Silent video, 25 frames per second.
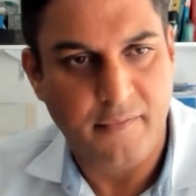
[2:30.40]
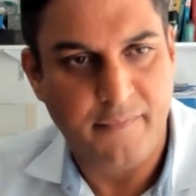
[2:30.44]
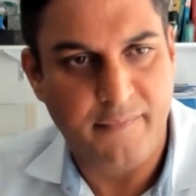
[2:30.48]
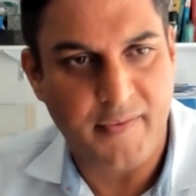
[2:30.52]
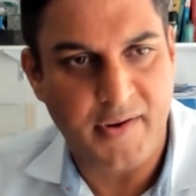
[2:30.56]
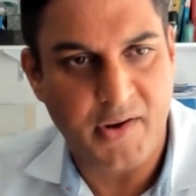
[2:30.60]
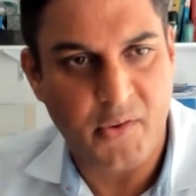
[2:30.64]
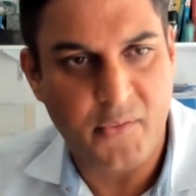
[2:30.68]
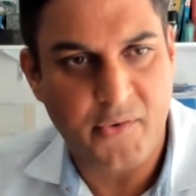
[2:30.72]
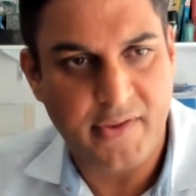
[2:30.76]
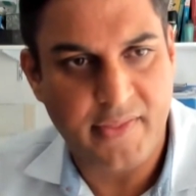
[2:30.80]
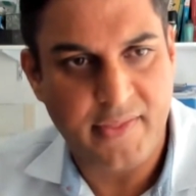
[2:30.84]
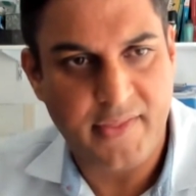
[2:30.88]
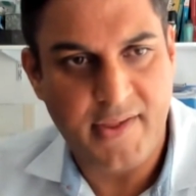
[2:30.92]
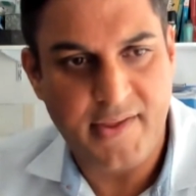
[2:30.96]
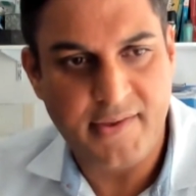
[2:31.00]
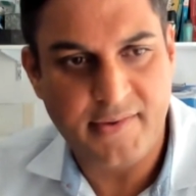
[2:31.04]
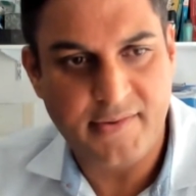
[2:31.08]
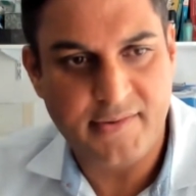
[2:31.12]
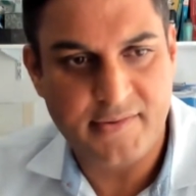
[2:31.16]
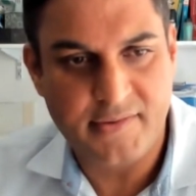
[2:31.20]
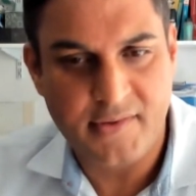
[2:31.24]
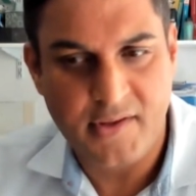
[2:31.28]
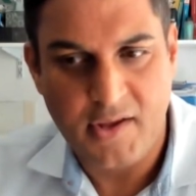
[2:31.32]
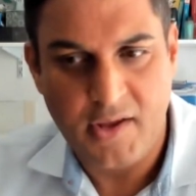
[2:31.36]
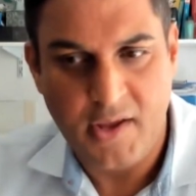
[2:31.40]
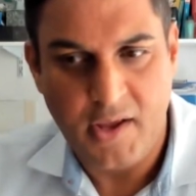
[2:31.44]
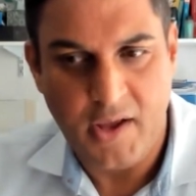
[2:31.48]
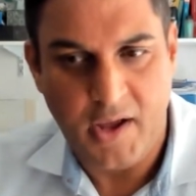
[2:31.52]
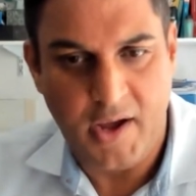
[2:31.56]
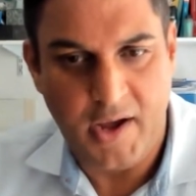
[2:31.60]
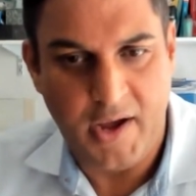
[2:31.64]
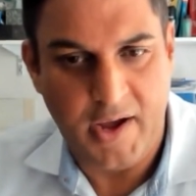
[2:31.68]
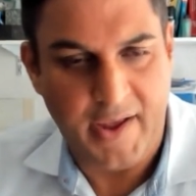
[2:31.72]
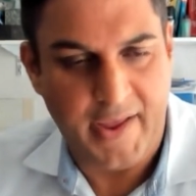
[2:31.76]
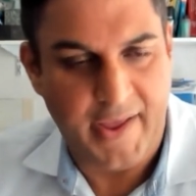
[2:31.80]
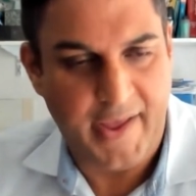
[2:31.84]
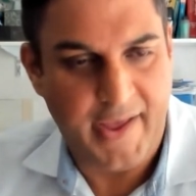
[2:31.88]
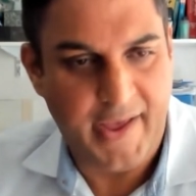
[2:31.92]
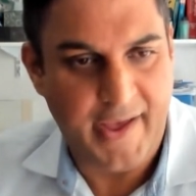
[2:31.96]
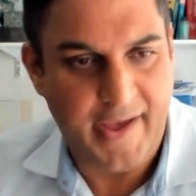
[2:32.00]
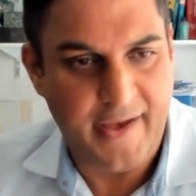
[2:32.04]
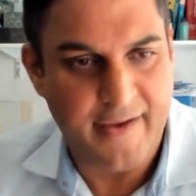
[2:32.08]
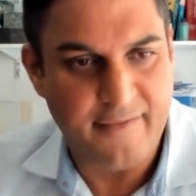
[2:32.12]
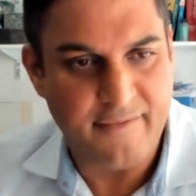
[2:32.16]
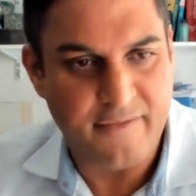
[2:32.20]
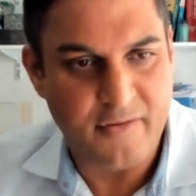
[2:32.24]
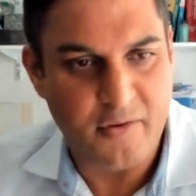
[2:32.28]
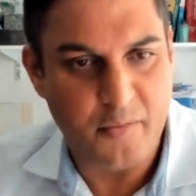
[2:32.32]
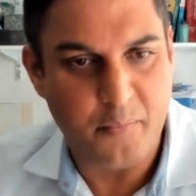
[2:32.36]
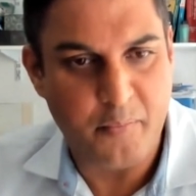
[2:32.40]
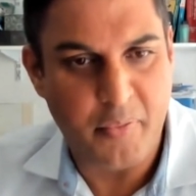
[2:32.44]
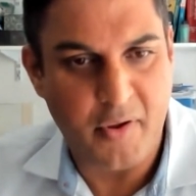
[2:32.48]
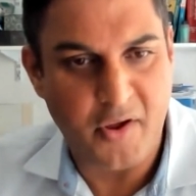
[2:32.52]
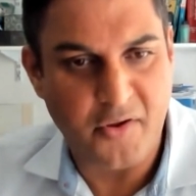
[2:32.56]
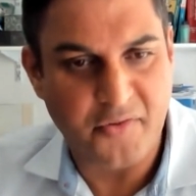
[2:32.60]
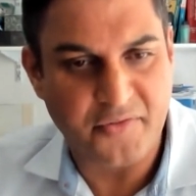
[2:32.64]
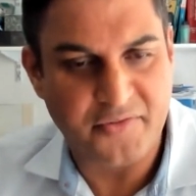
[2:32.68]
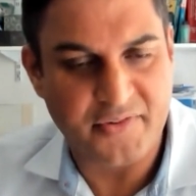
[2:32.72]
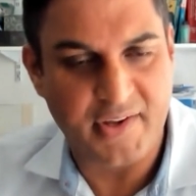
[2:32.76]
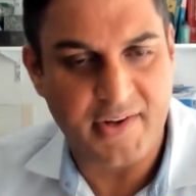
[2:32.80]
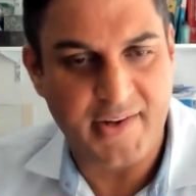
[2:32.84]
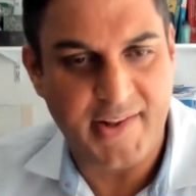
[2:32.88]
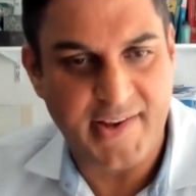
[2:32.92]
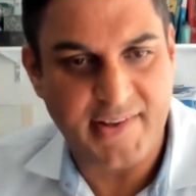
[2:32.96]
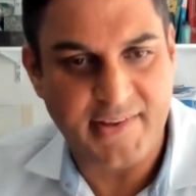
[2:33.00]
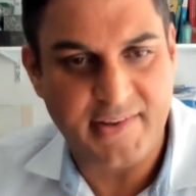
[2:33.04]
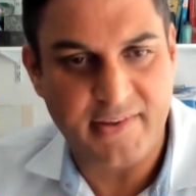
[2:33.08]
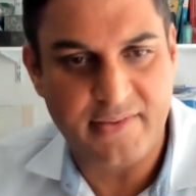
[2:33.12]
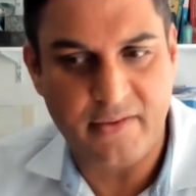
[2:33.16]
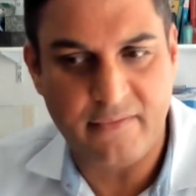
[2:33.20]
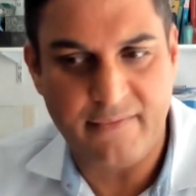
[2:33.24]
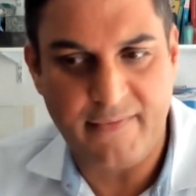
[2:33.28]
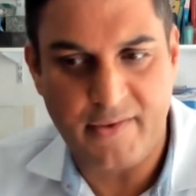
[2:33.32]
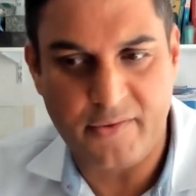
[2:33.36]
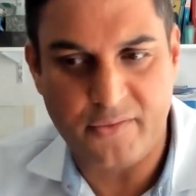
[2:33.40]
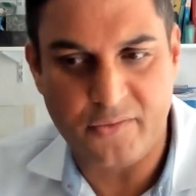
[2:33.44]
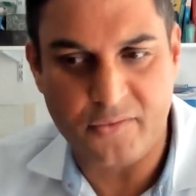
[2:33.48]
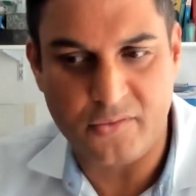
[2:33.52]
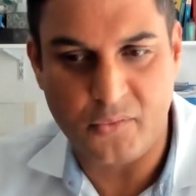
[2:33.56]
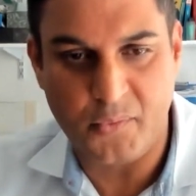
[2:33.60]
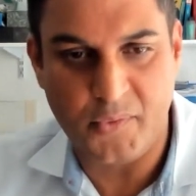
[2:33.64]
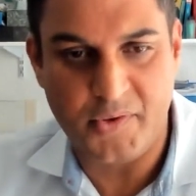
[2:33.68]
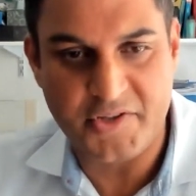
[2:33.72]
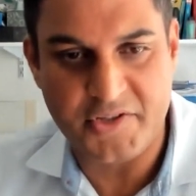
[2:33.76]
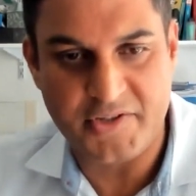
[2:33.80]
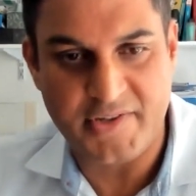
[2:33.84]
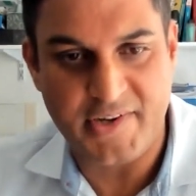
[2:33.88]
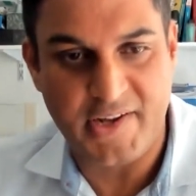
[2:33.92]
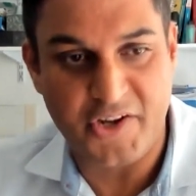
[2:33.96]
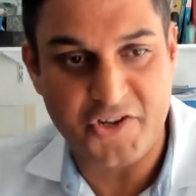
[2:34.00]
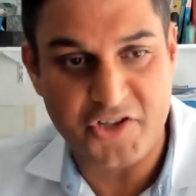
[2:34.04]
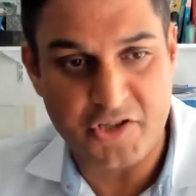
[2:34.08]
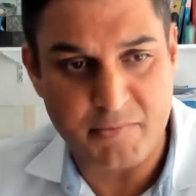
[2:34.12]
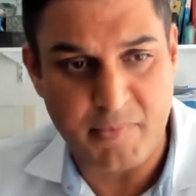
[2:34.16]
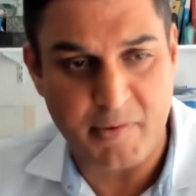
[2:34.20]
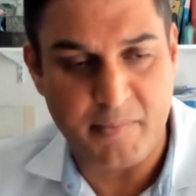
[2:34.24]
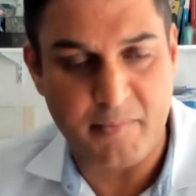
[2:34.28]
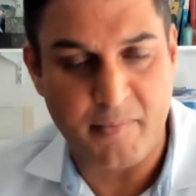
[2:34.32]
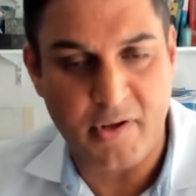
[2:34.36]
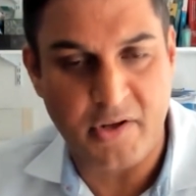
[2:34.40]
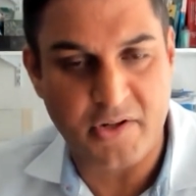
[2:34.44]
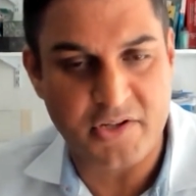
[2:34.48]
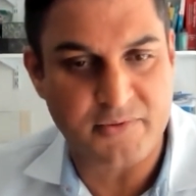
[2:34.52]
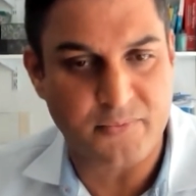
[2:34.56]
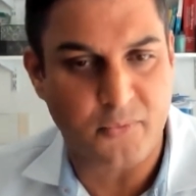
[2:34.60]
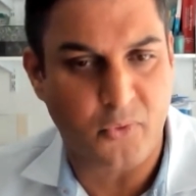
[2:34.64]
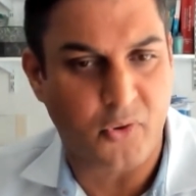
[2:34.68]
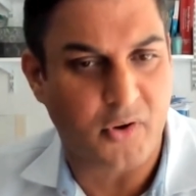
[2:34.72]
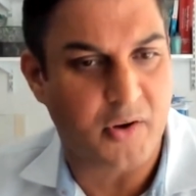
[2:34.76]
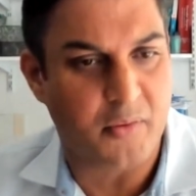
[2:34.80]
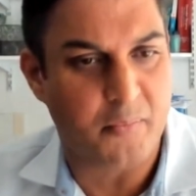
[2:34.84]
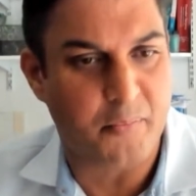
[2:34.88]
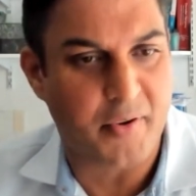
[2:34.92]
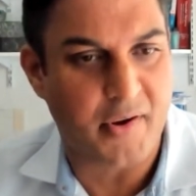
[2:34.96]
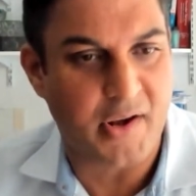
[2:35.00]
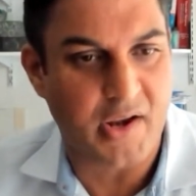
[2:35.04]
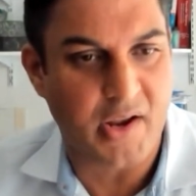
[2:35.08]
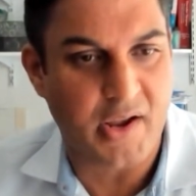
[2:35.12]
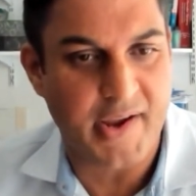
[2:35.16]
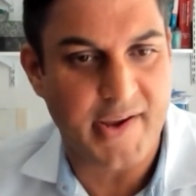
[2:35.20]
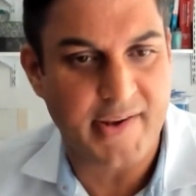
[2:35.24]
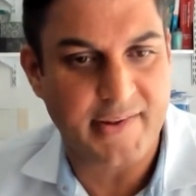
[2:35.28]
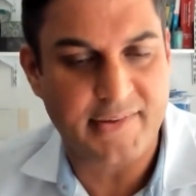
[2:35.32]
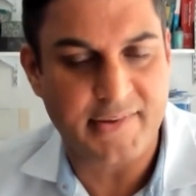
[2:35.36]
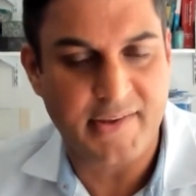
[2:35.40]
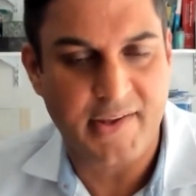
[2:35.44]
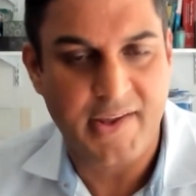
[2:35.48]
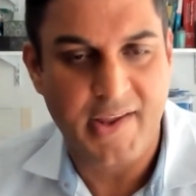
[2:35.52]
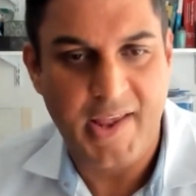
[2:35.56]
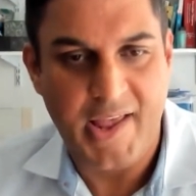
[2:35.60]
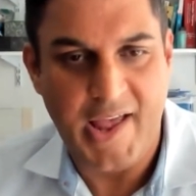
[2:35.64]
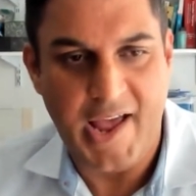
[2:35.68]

Following this, I have post-dilated the vessel, which now should be much more compliant